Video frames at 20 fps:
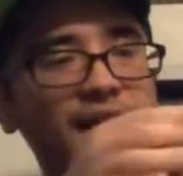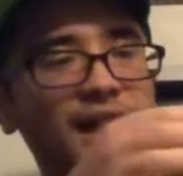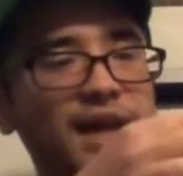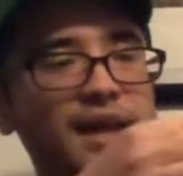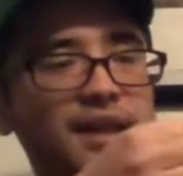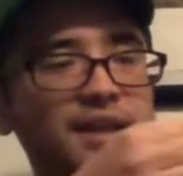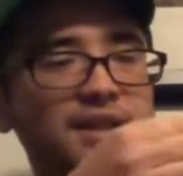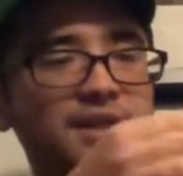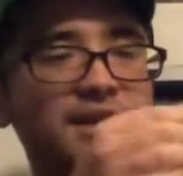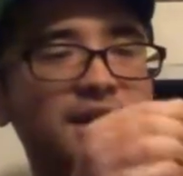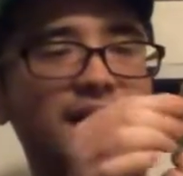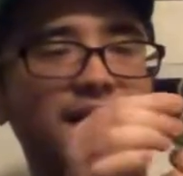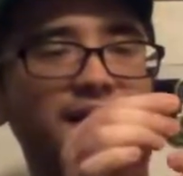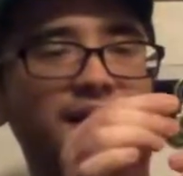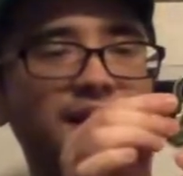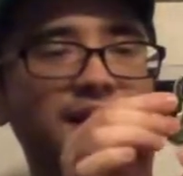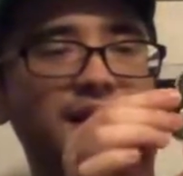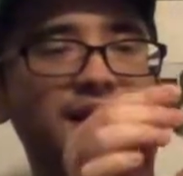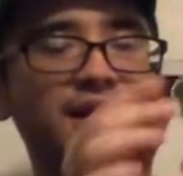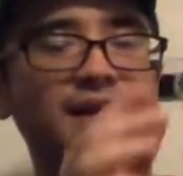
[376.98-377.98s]
and it's got
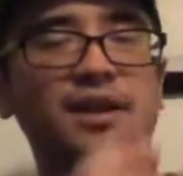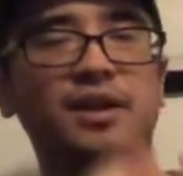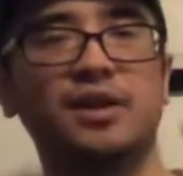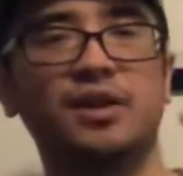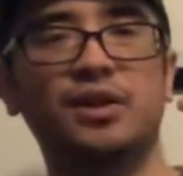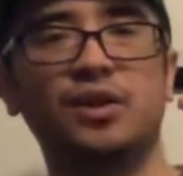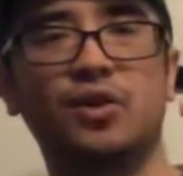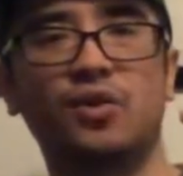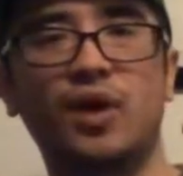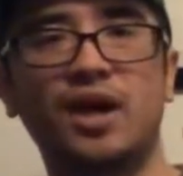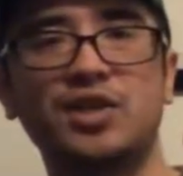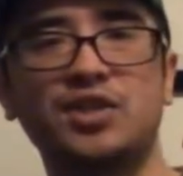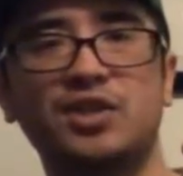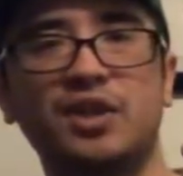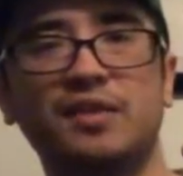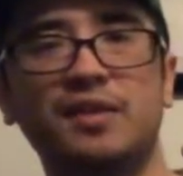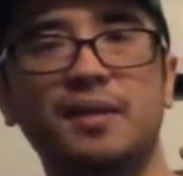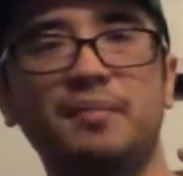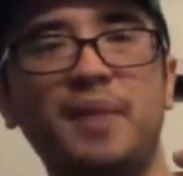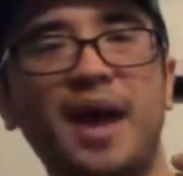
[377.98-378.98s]
the crest
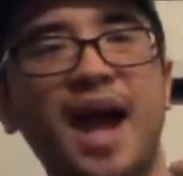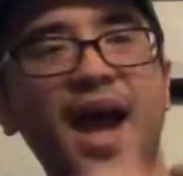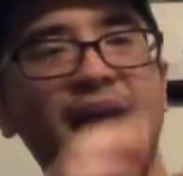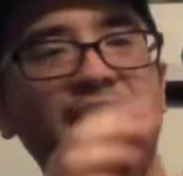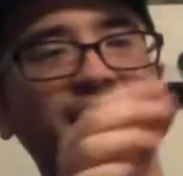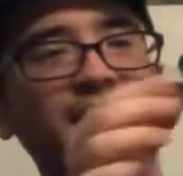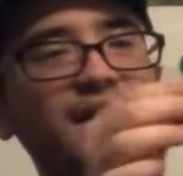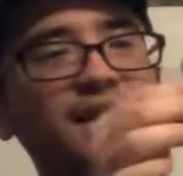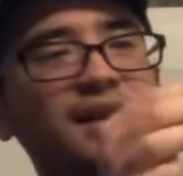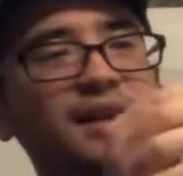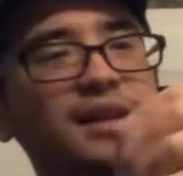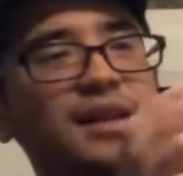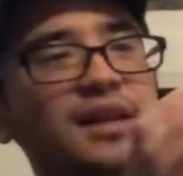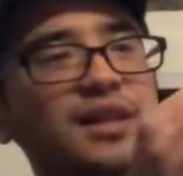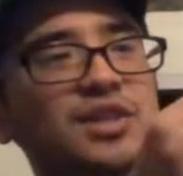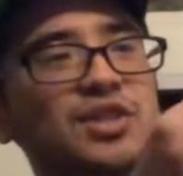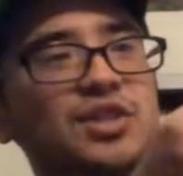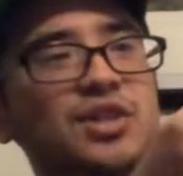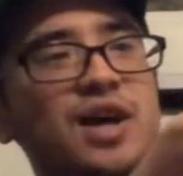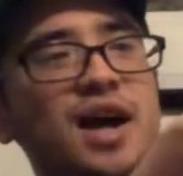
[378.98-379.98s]
on the back,
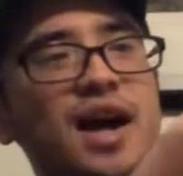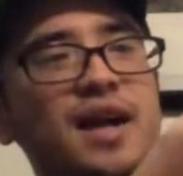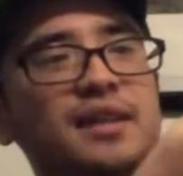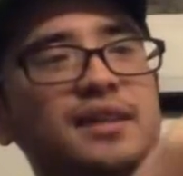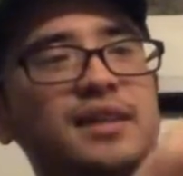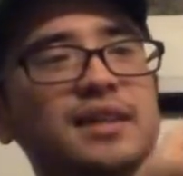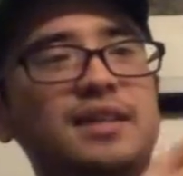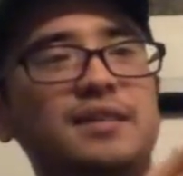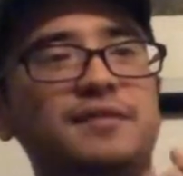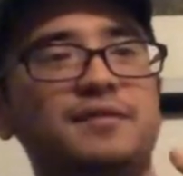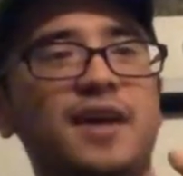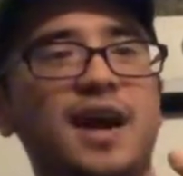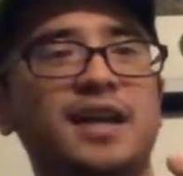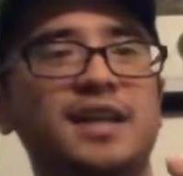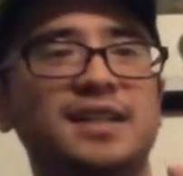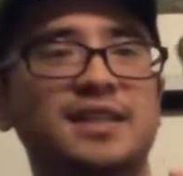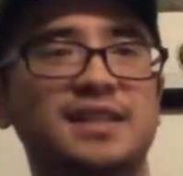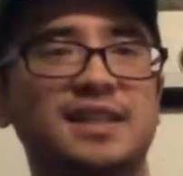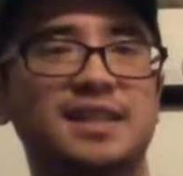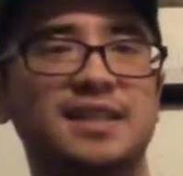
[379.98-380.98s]
it's got the
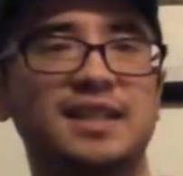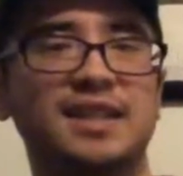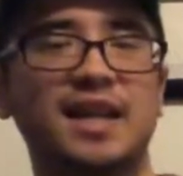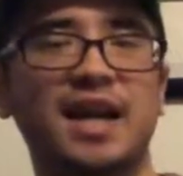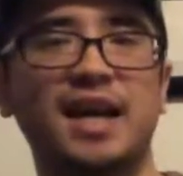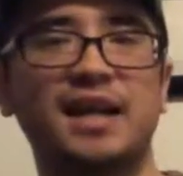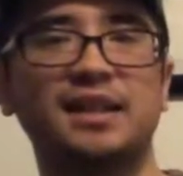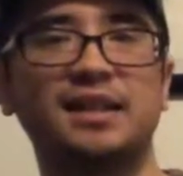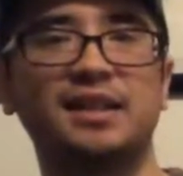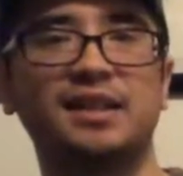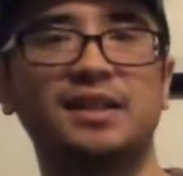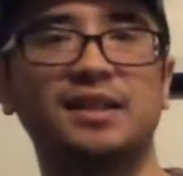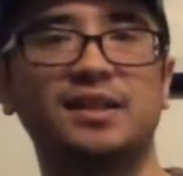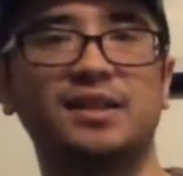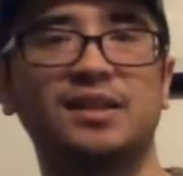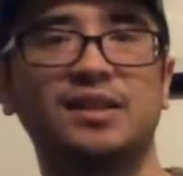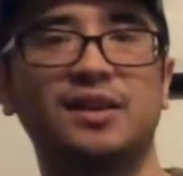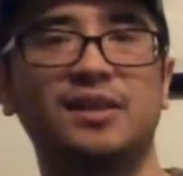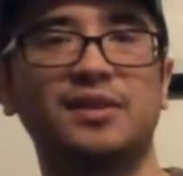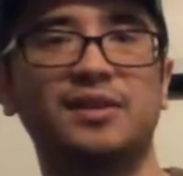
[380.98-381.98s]
fighting 69th
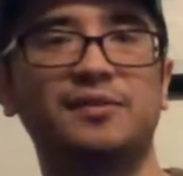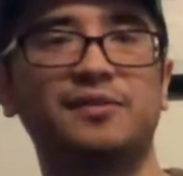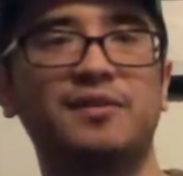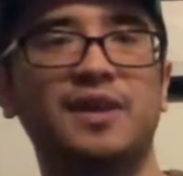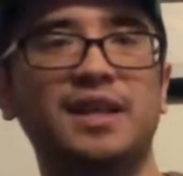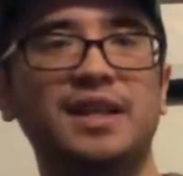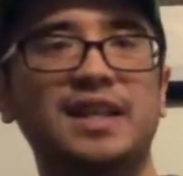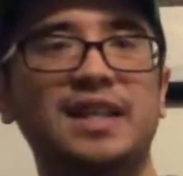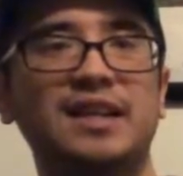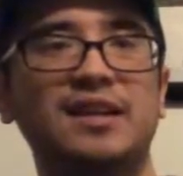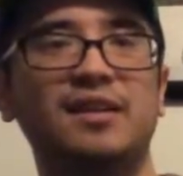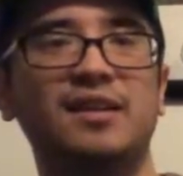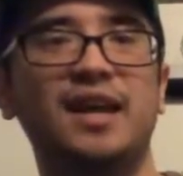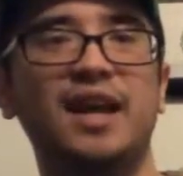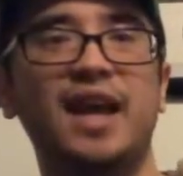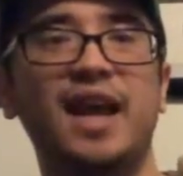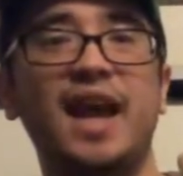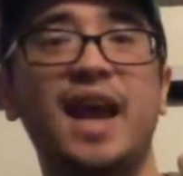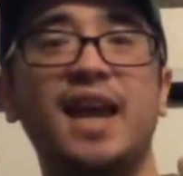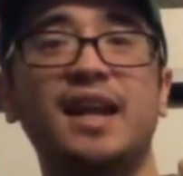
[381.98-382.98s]
on the front here,
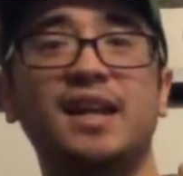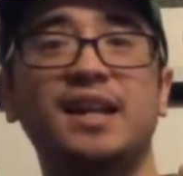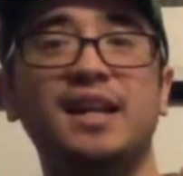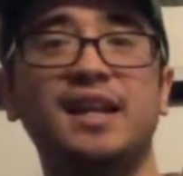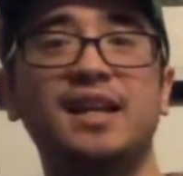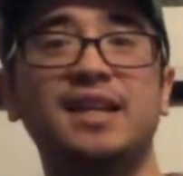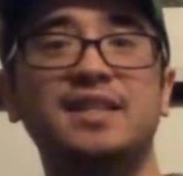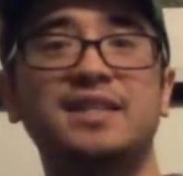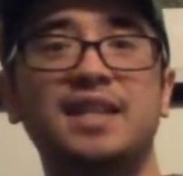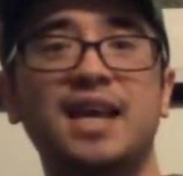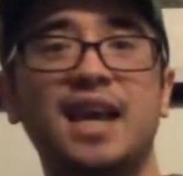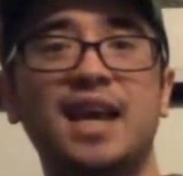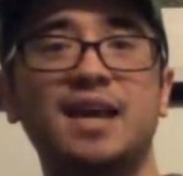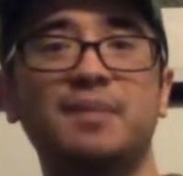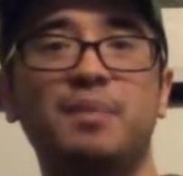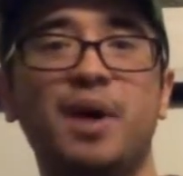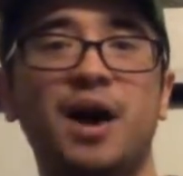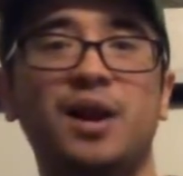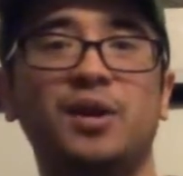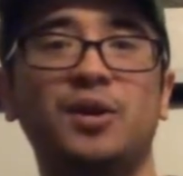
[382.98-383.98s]
and it is a
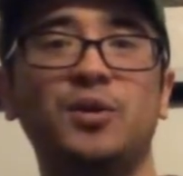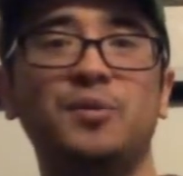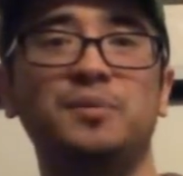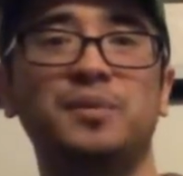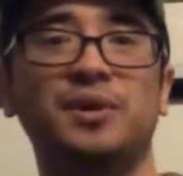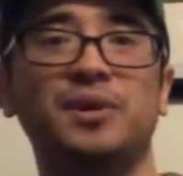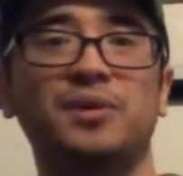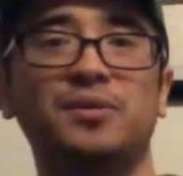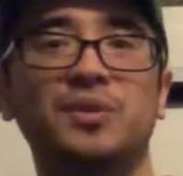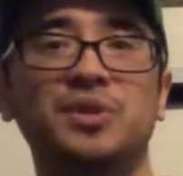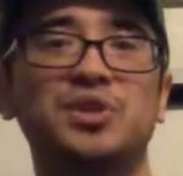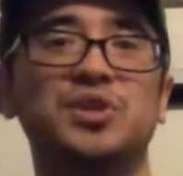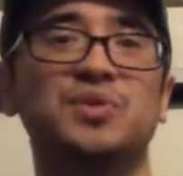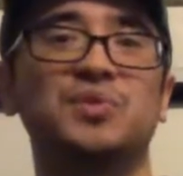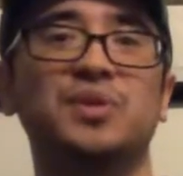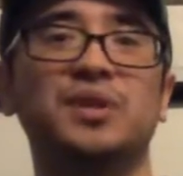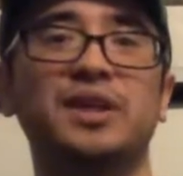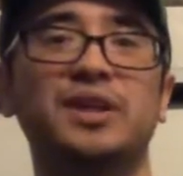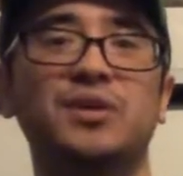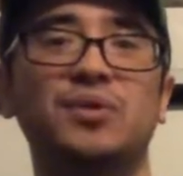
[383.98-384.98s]
bottle opener, which is
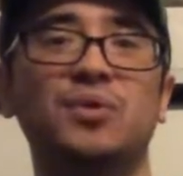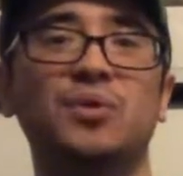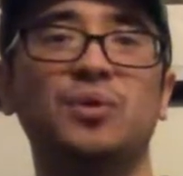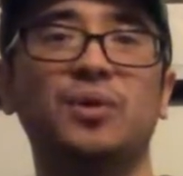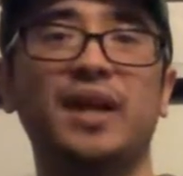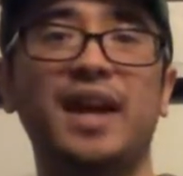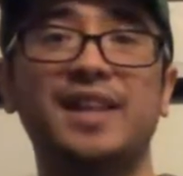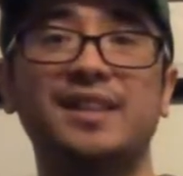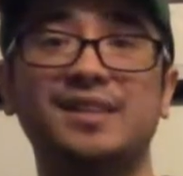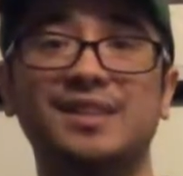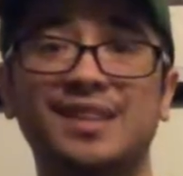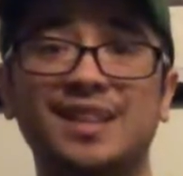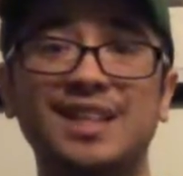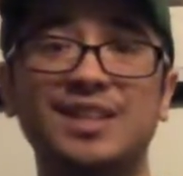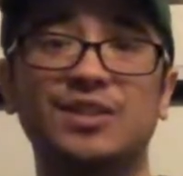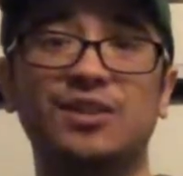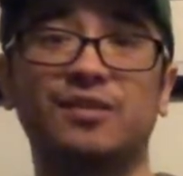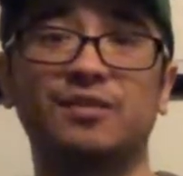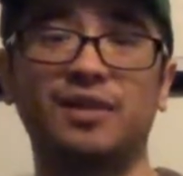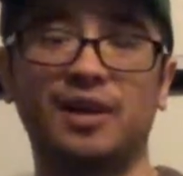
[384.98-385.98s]
really cool, and
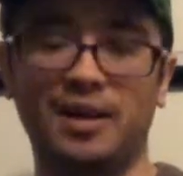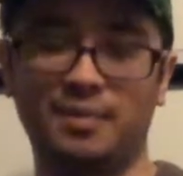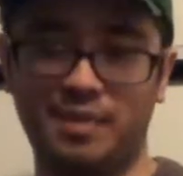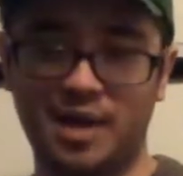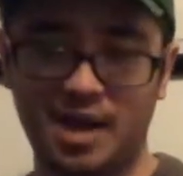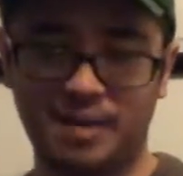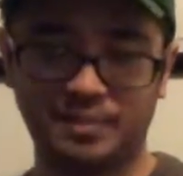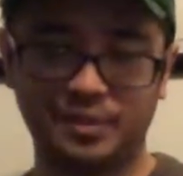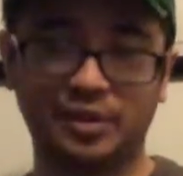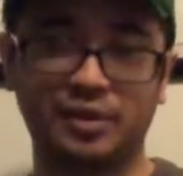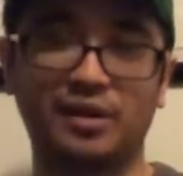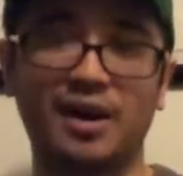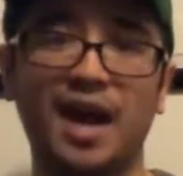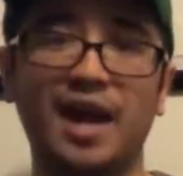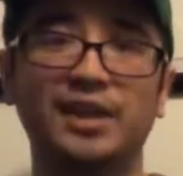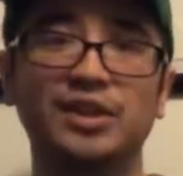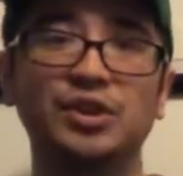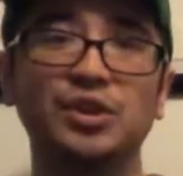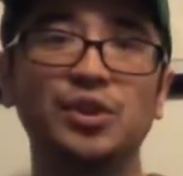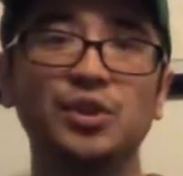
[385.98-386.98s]
these are very popular.
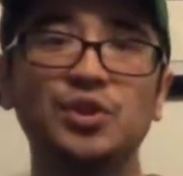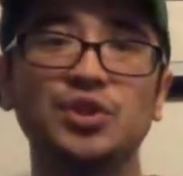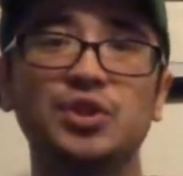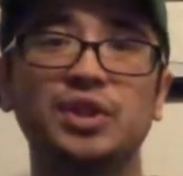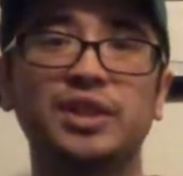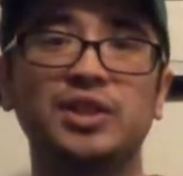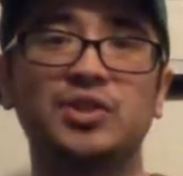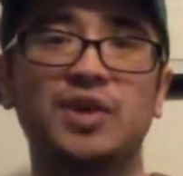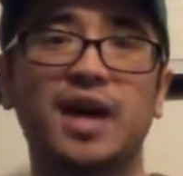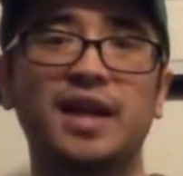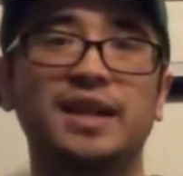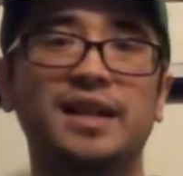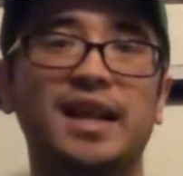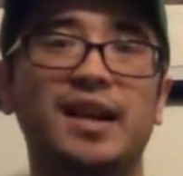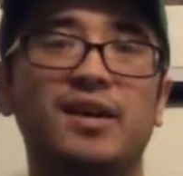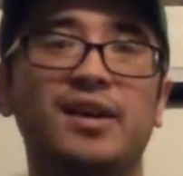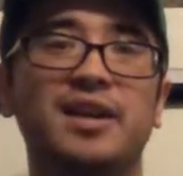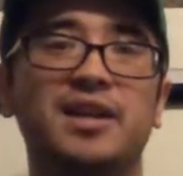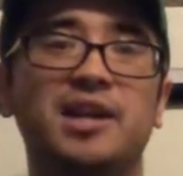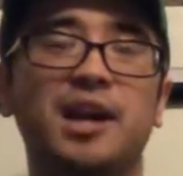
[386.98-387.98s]
I usually try to
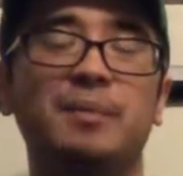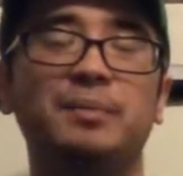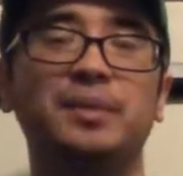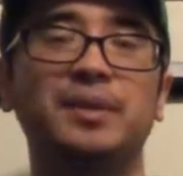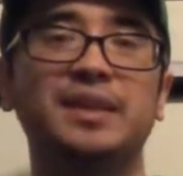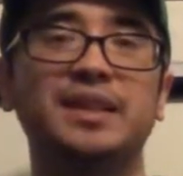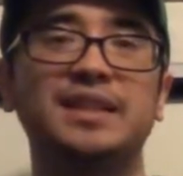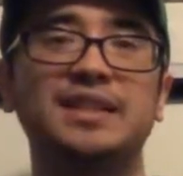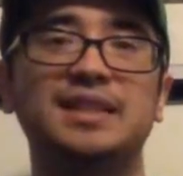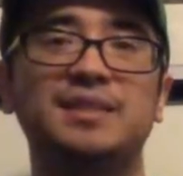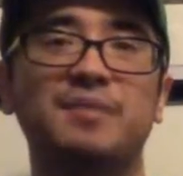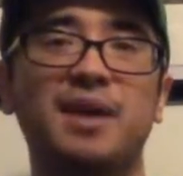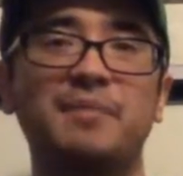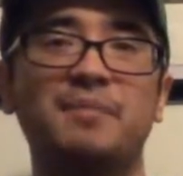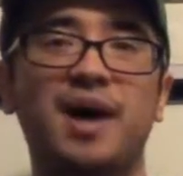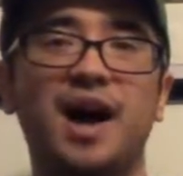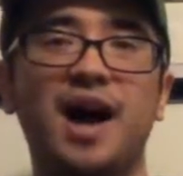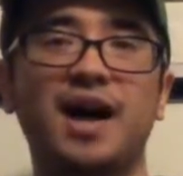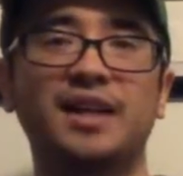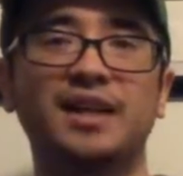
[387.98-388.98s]
carry a couple of these in my
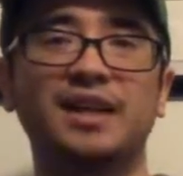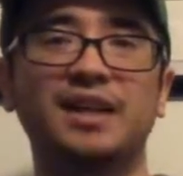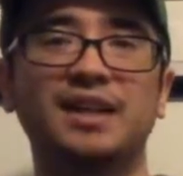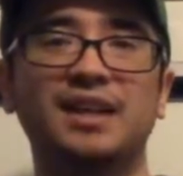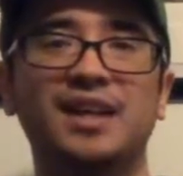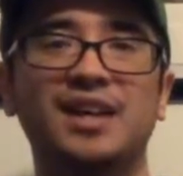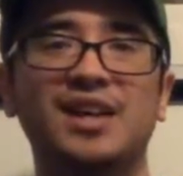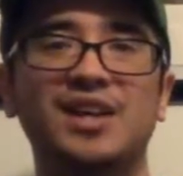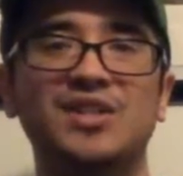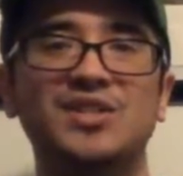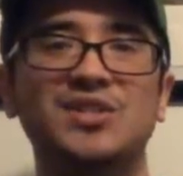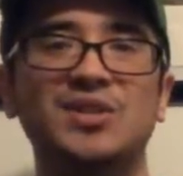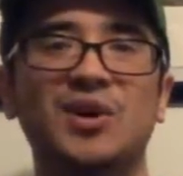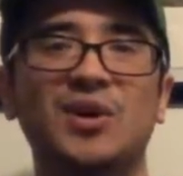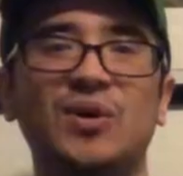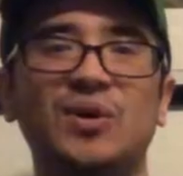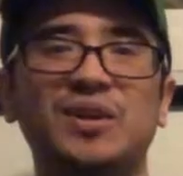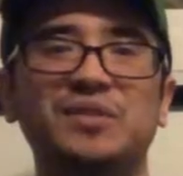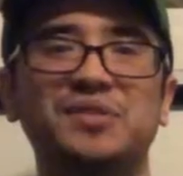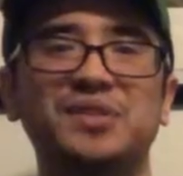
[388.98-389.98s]
pocket,
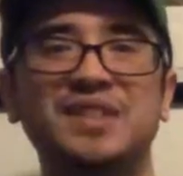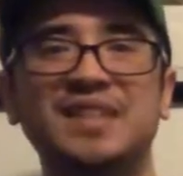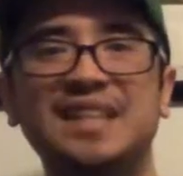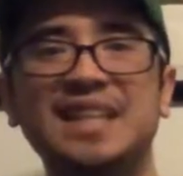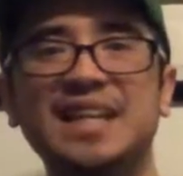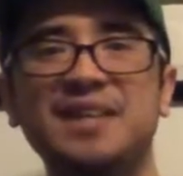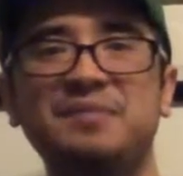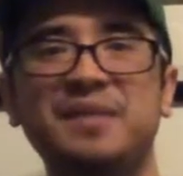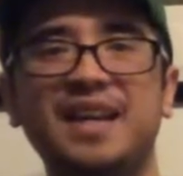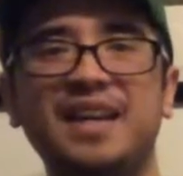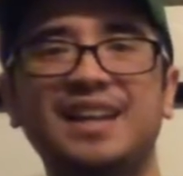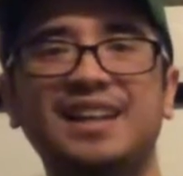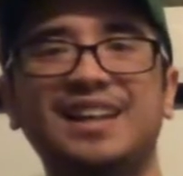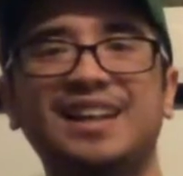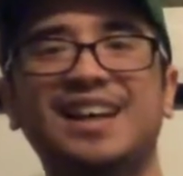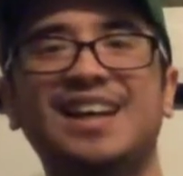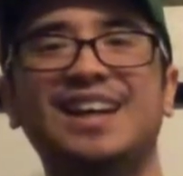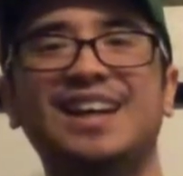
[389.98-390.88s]
so if you see me